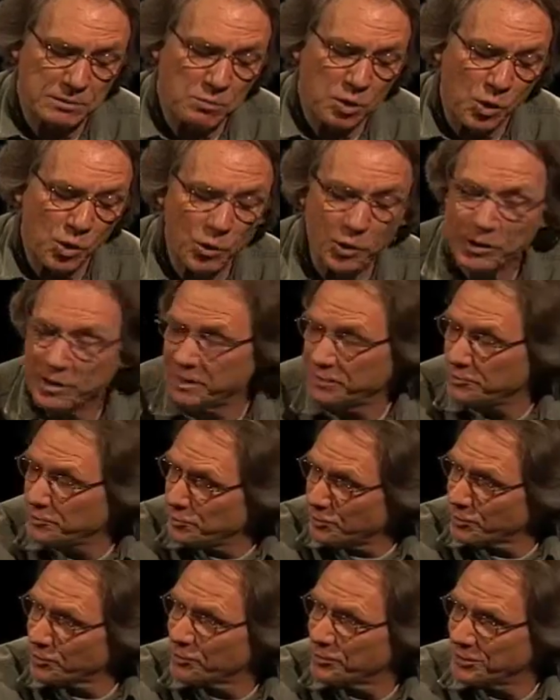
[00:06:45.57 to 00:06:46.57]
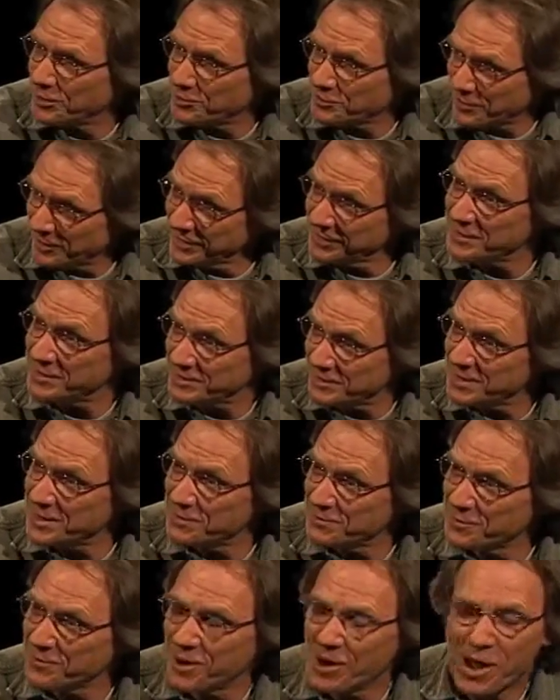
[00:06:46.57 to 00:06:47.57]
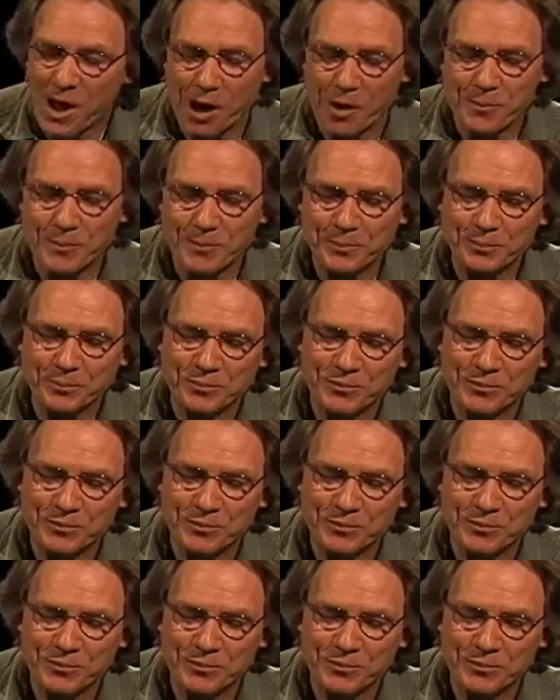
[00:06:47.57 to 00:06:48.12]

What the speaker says: bowl that you are going to drink the tea from